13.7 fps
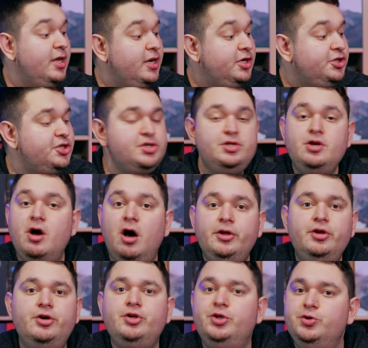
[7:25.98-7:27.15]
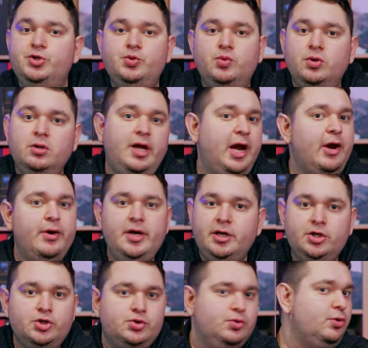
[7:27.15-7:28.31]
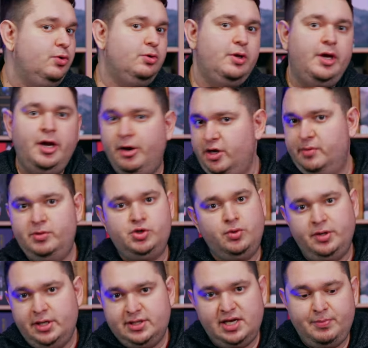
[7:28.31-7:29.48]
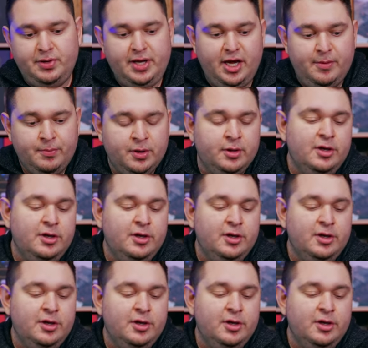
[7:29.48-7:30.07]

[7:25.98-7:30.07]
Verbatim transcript: Inis is not your usual area control, area majority type of game.